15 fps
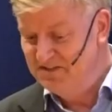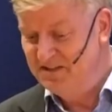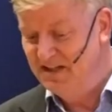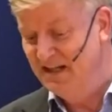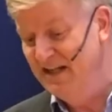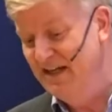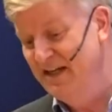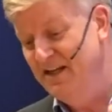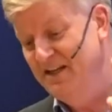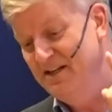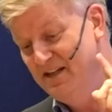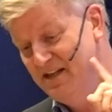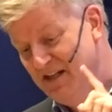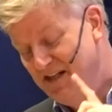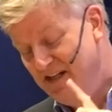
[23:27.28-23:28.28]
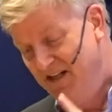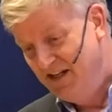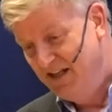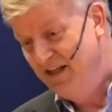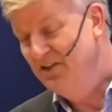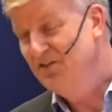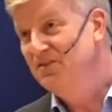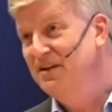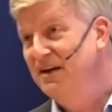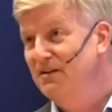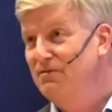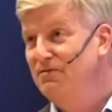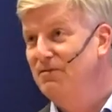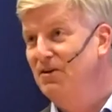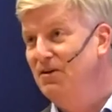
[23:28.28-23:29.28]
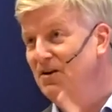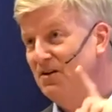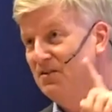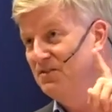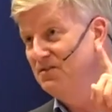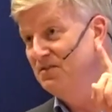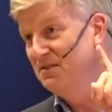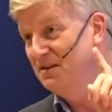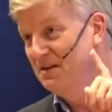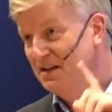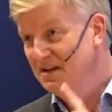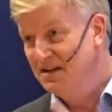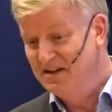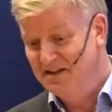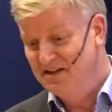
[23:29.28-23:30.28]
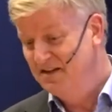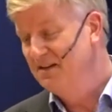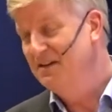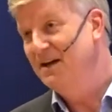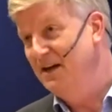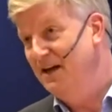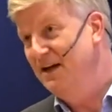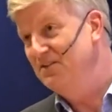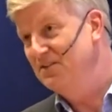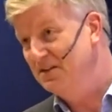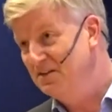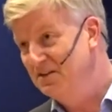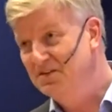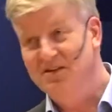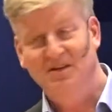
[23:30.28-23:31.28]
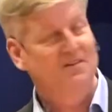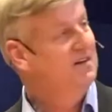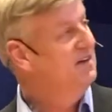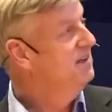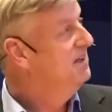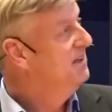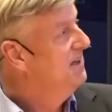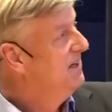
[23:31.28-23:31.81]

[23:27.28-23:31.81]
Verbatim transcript: a delay? Is there fraud? Uh, et cetera, et cetera.